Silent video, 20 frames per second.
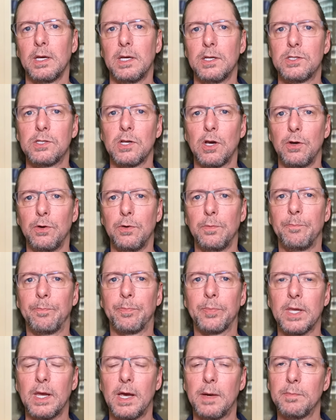So
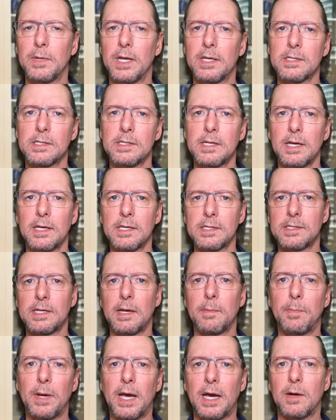let's take a
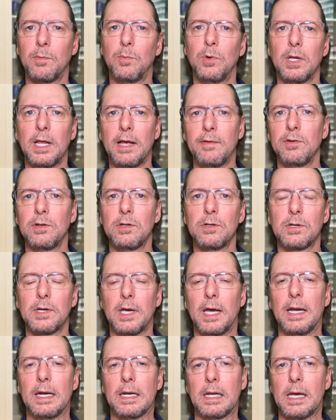step back and we'll have a look
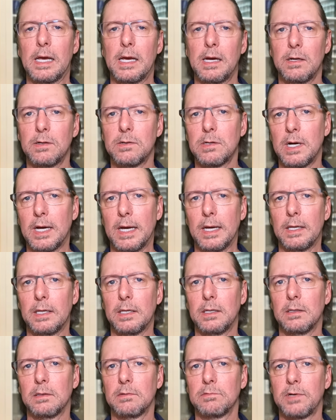at how a